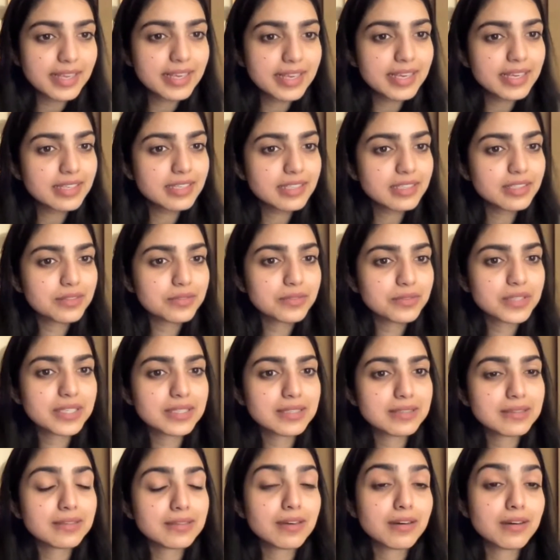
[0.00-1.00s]
Hey
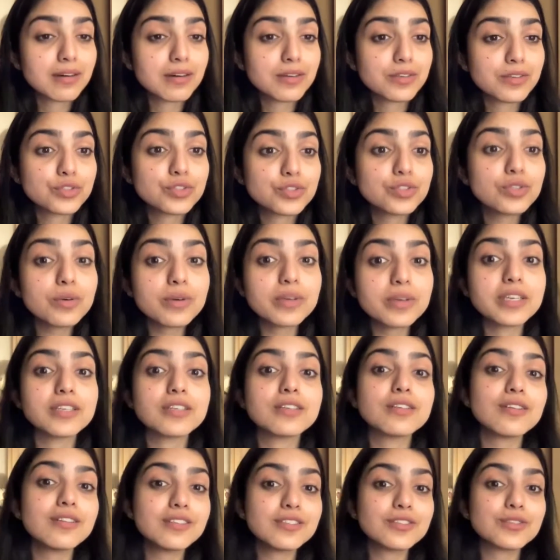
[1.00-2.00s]
Rigved, sure,
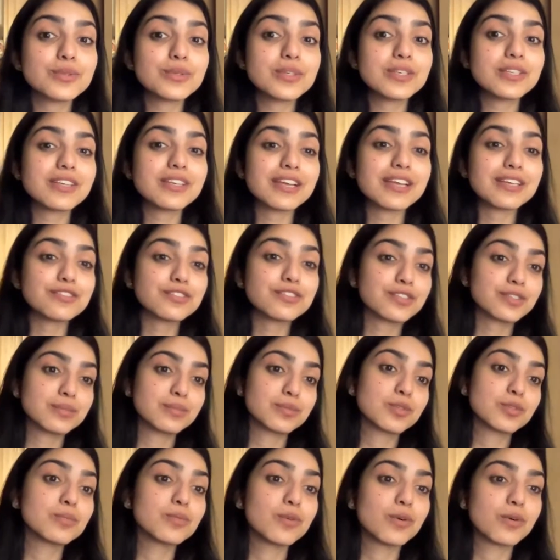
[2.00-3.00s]
Hindol is doing a live stream
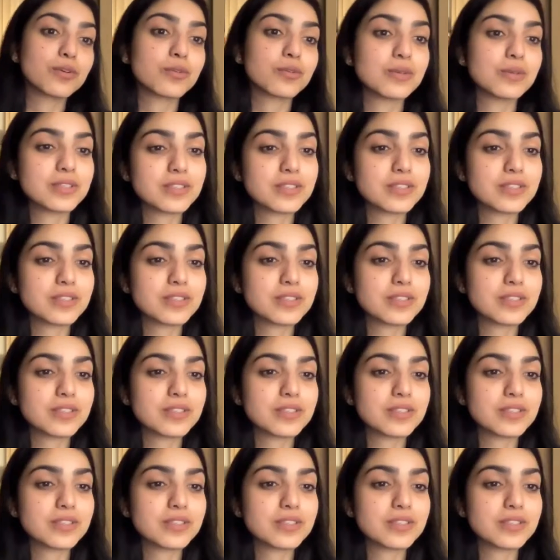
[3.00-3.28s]
tomorrow.